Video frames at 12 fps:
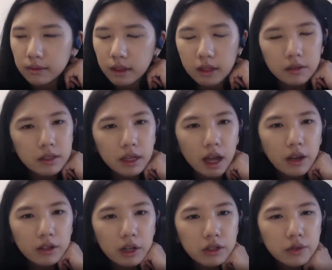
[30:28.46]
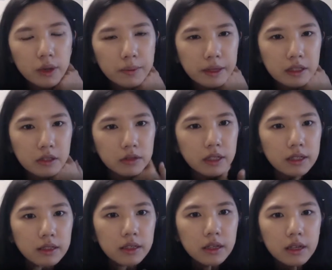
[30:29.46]
Let's see, how should we best do
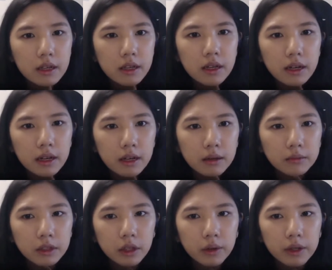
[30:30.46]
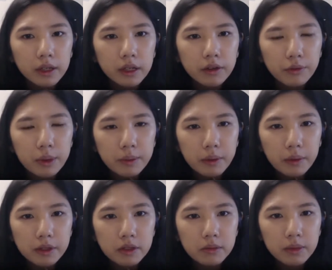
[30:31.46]
this, Chloe? If people
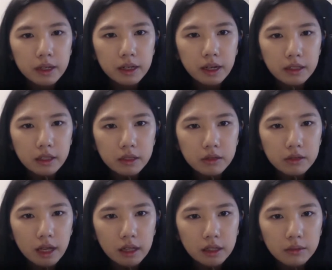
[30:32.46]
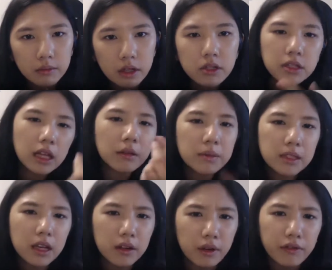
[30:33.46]
want to be connected to Tellum, because Tellum is
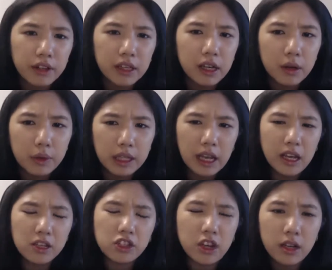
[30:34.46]
kind of affiliated with AAJA